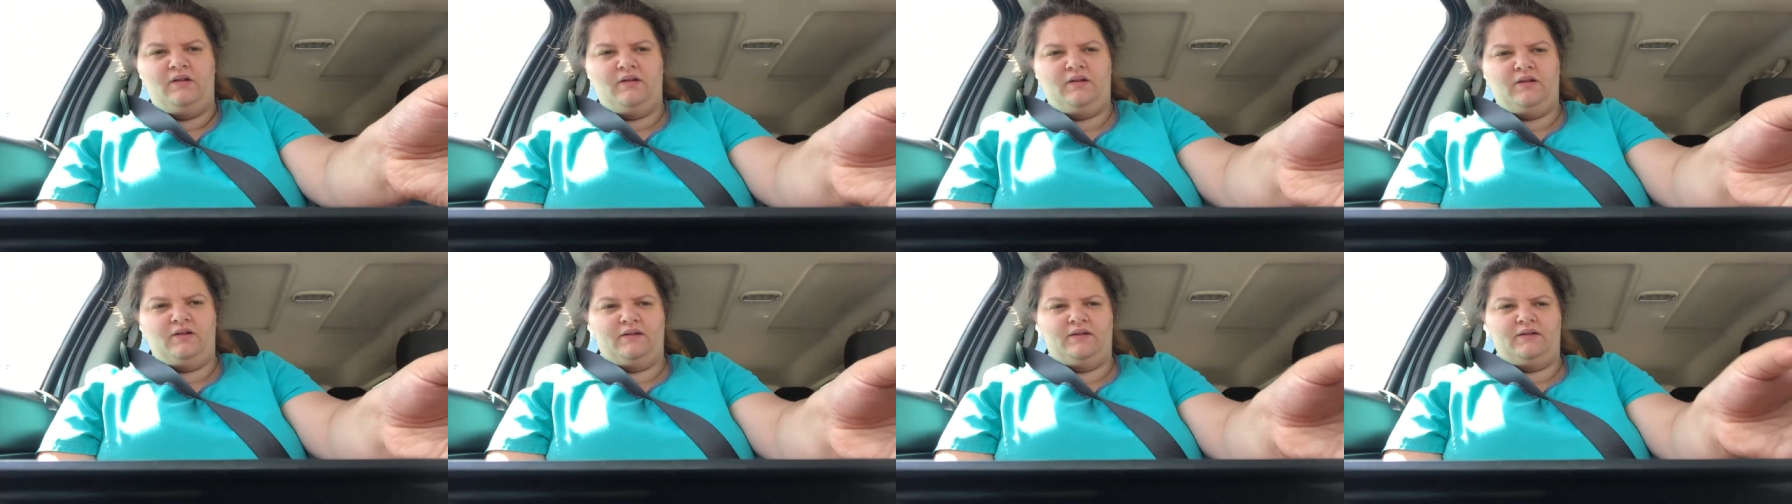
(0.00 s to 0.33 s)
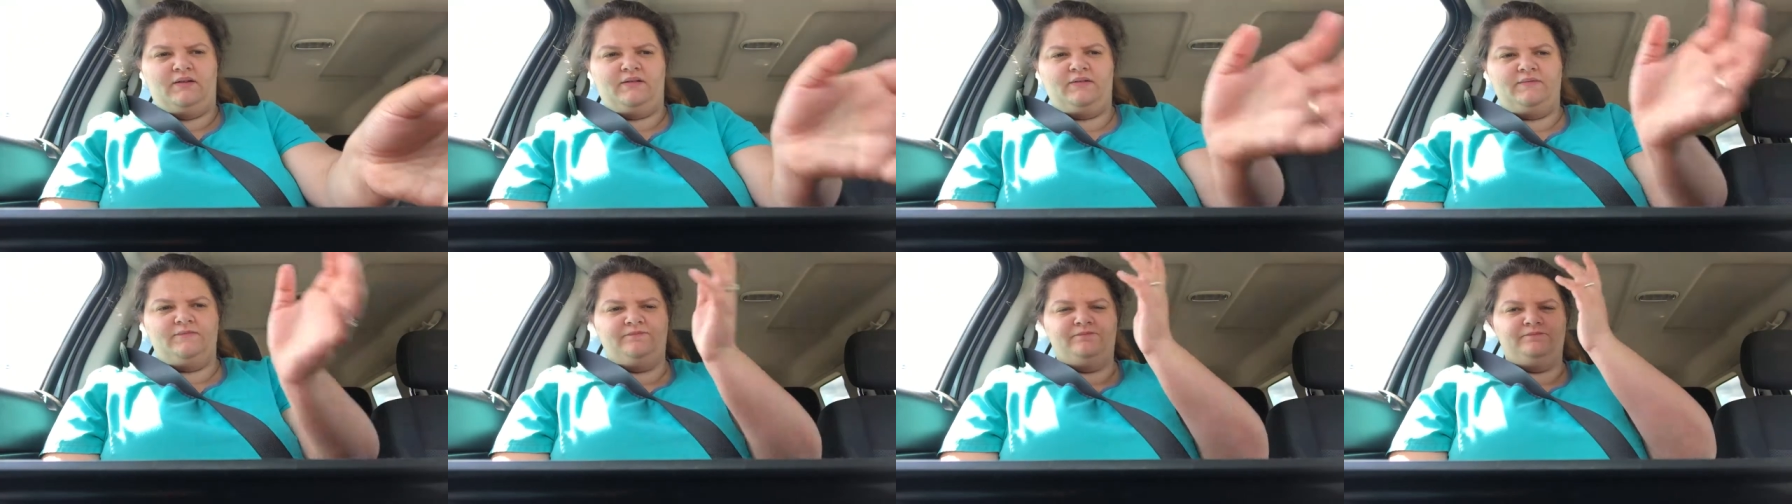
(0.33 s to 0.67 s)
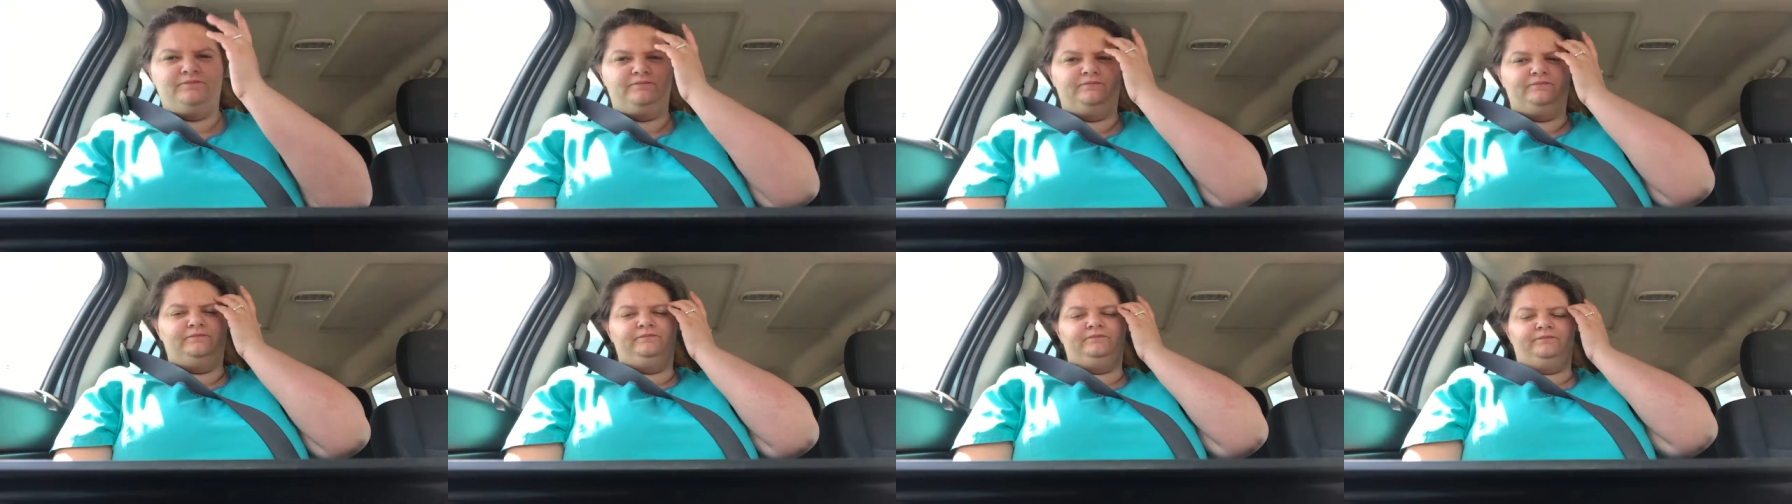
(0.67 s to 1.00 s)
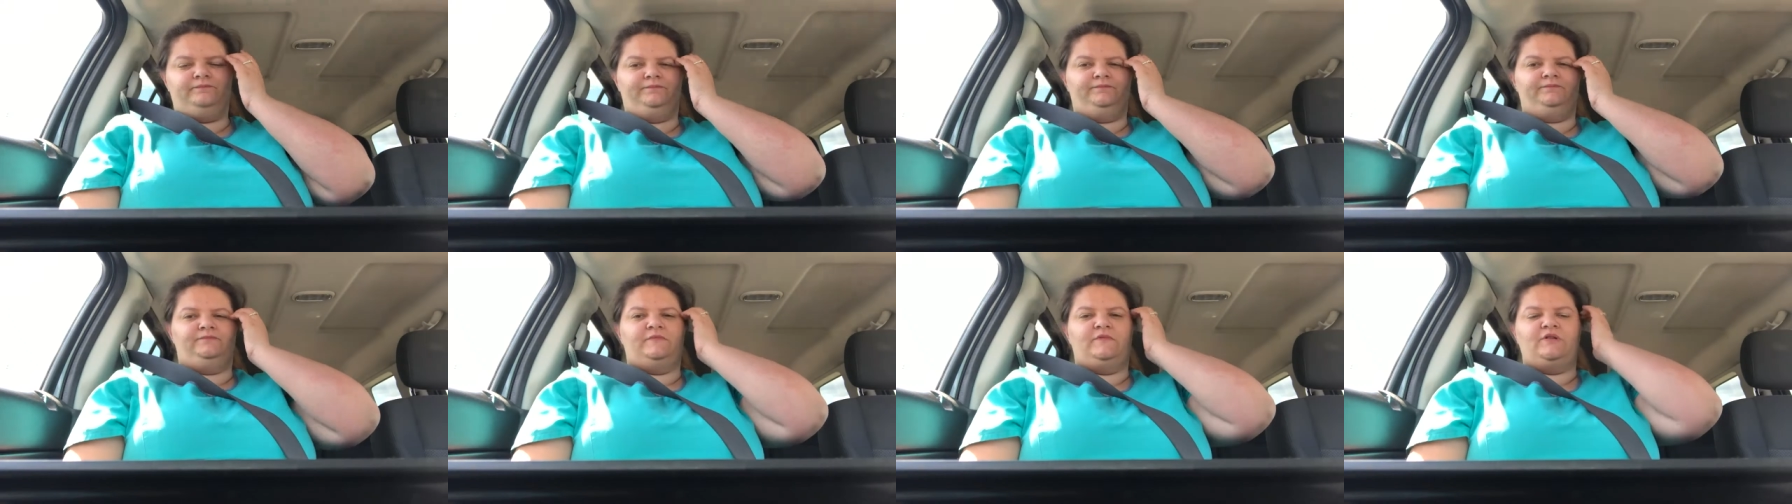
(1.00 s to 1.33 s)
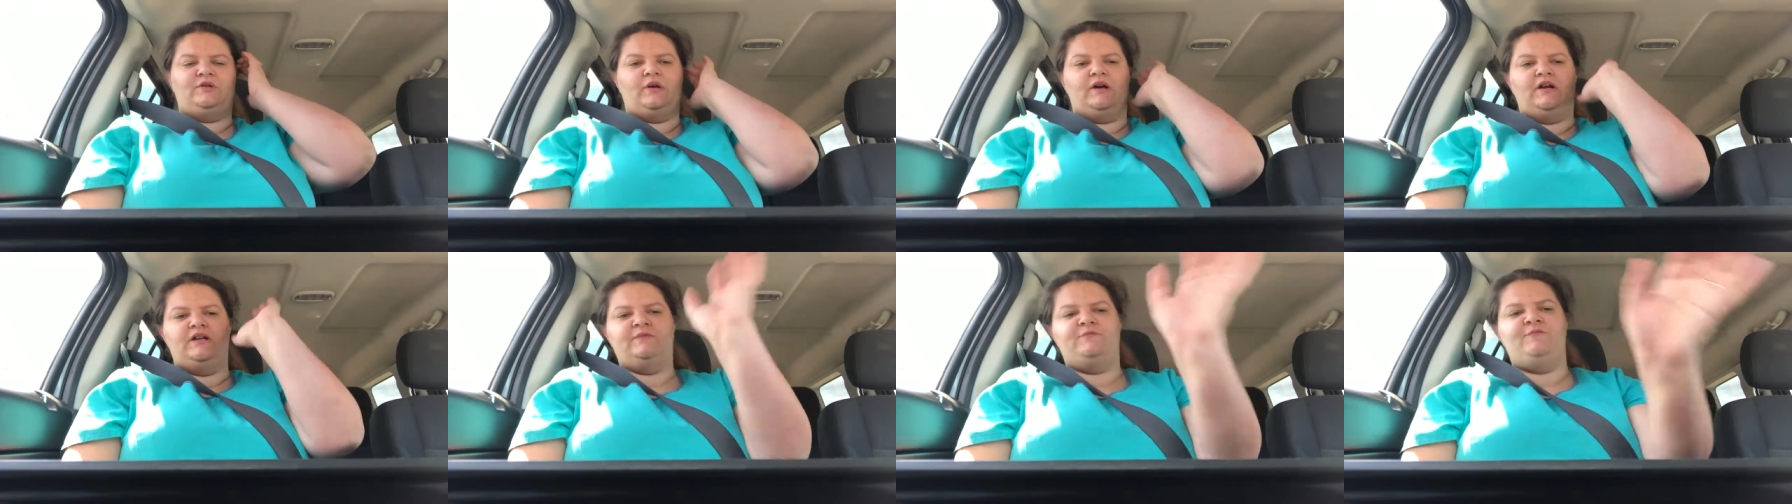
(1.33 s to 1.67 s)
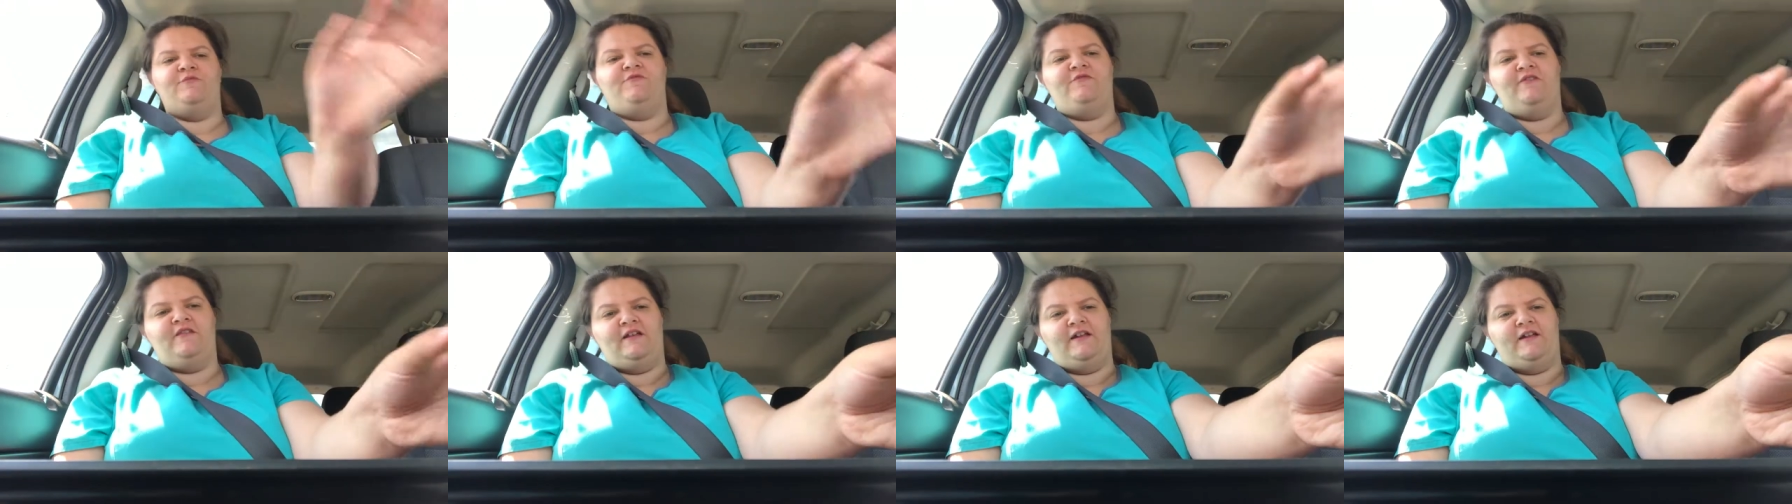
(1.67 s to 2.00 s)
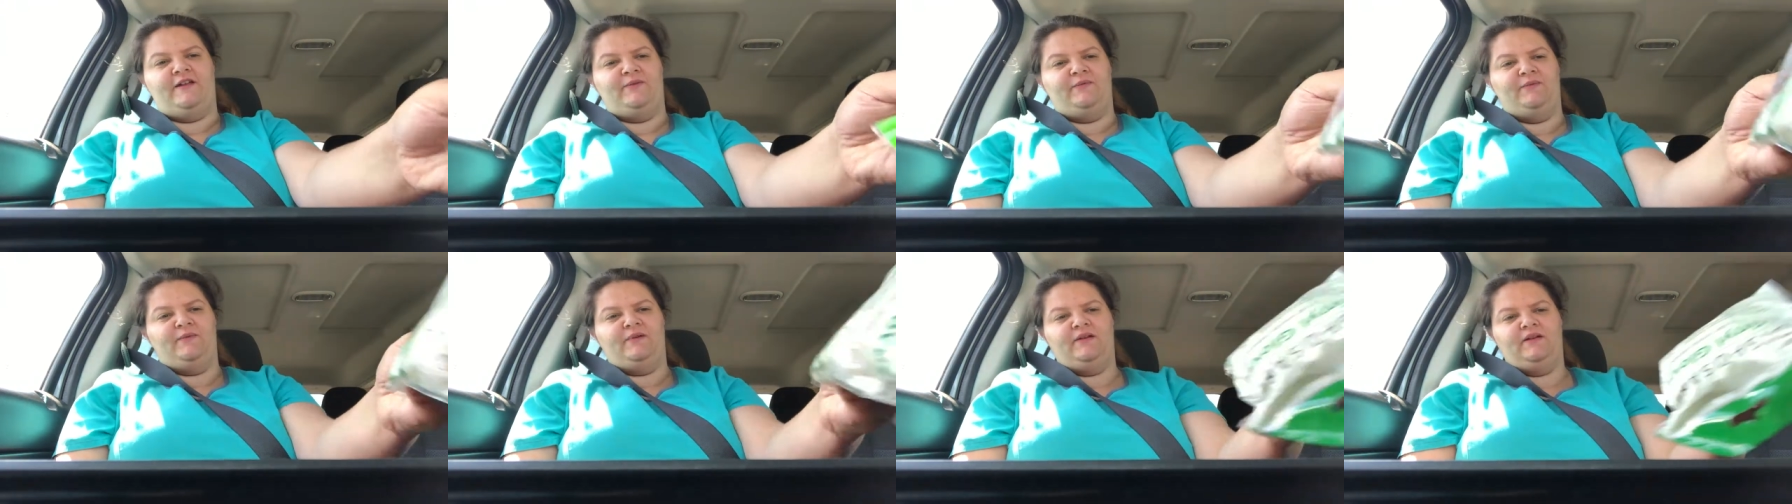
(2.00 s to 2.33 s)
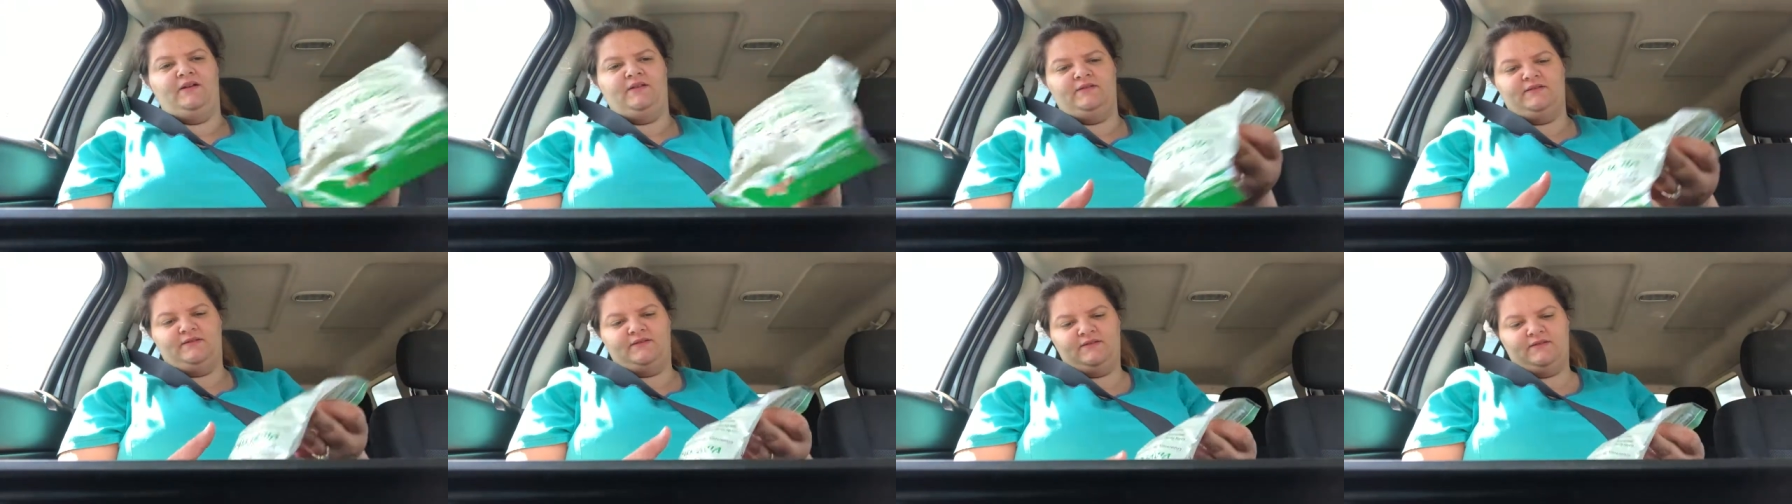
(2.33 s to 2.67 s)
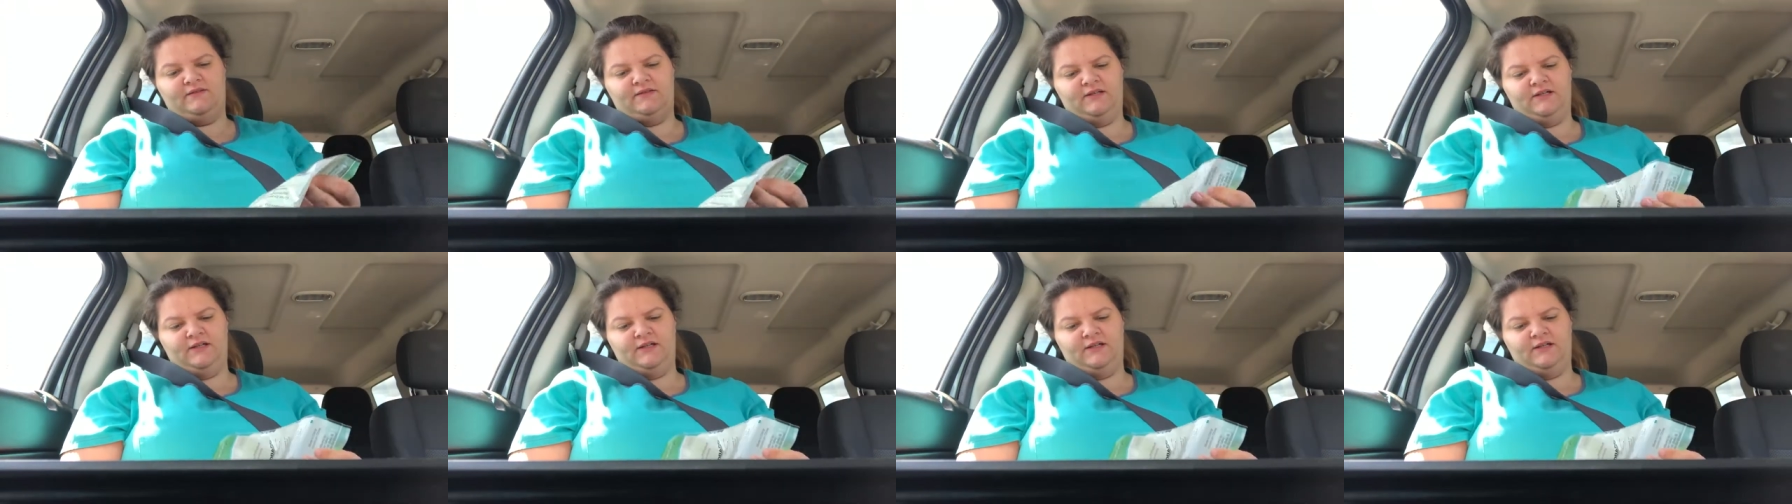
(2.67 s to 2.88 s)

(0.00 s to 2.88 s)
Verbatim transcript: Hi guys. As far as moving that, it's